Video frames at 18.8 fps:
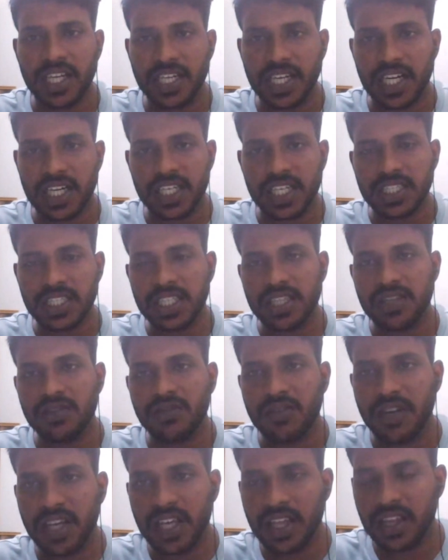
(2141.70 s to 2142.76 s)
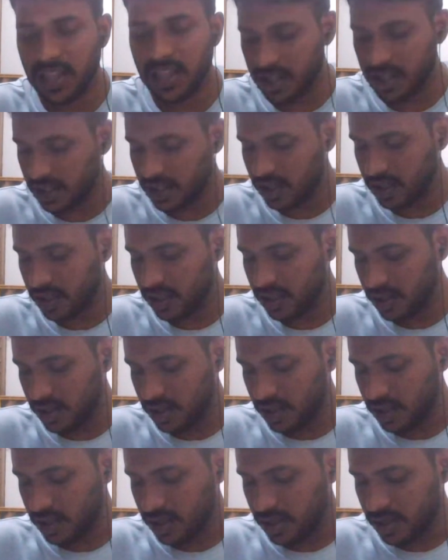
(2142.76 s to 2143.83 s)
code transformed into gate
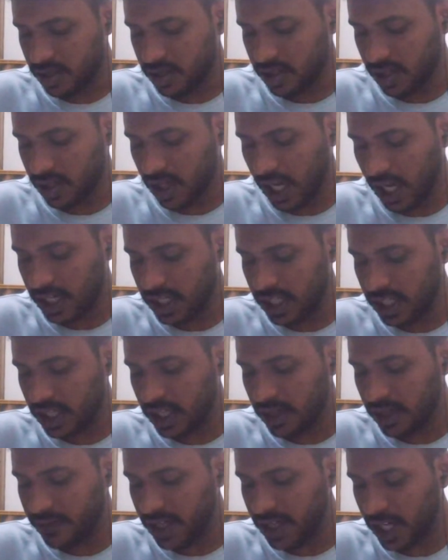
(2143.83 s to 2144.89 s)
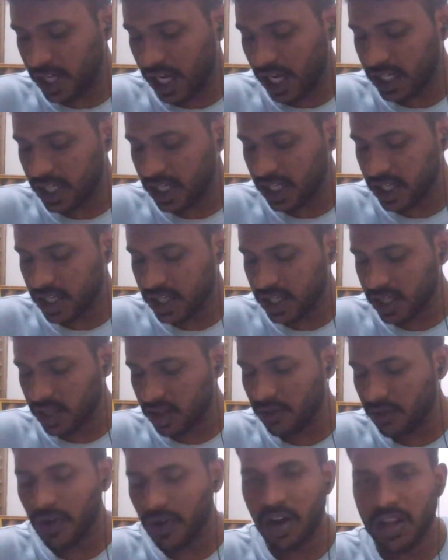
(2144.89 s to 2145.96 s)
level netlist. If the
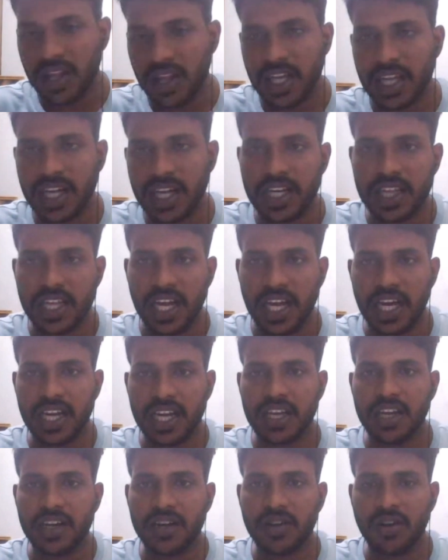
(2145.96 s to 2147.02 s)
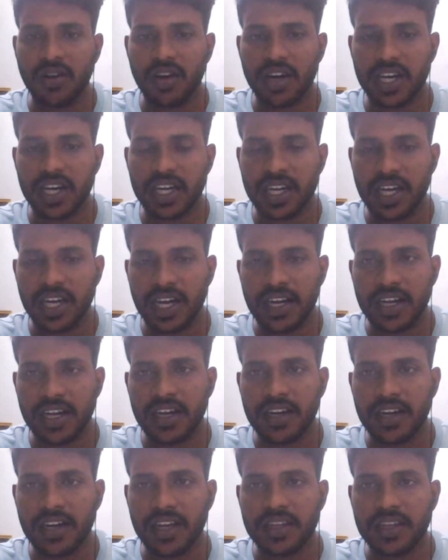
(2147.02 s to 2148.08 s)
transistor level netlist is known
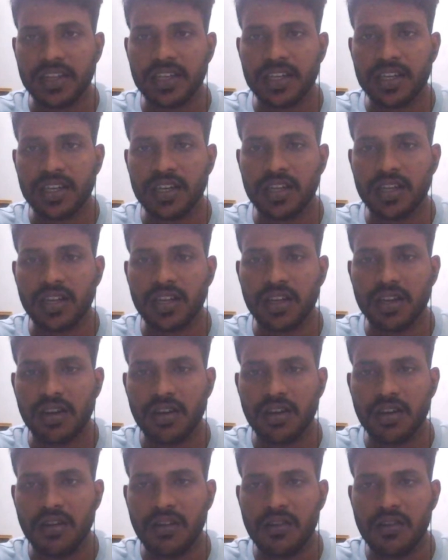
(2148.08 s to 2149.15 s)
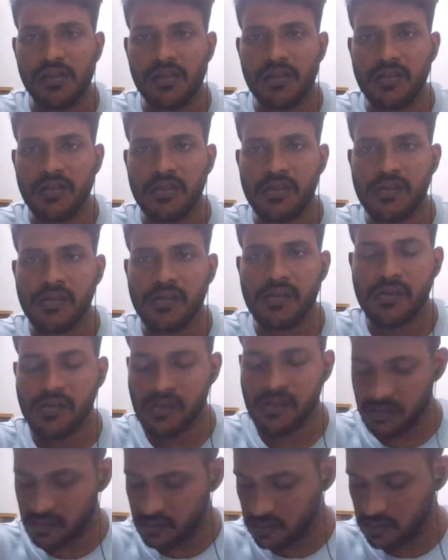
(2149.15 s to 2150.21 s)
as RTL,
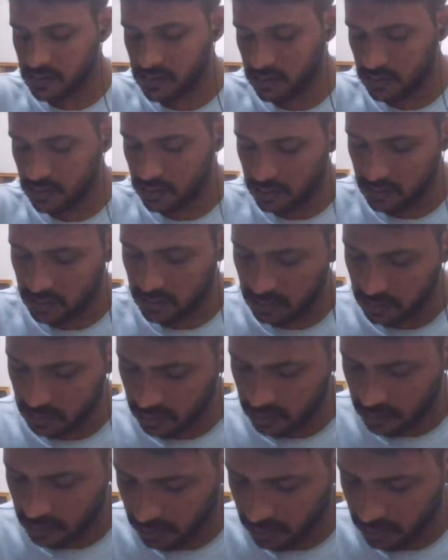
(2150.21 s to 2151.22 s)
where RTL contains of all the